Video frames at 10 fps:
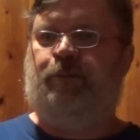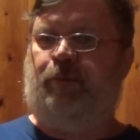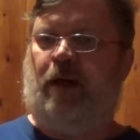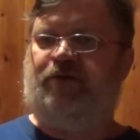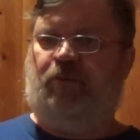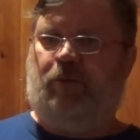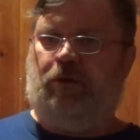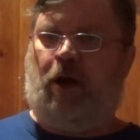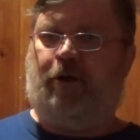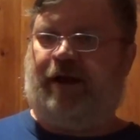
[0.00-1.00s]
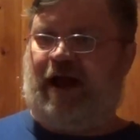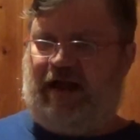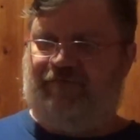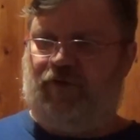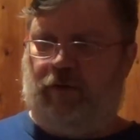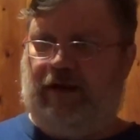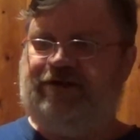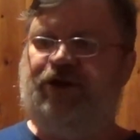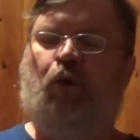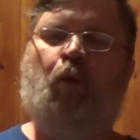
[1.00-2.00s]
Lando Molari, I have no
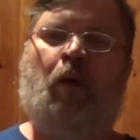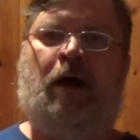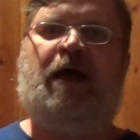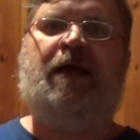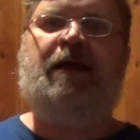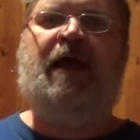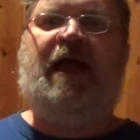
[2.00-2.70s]
idea why,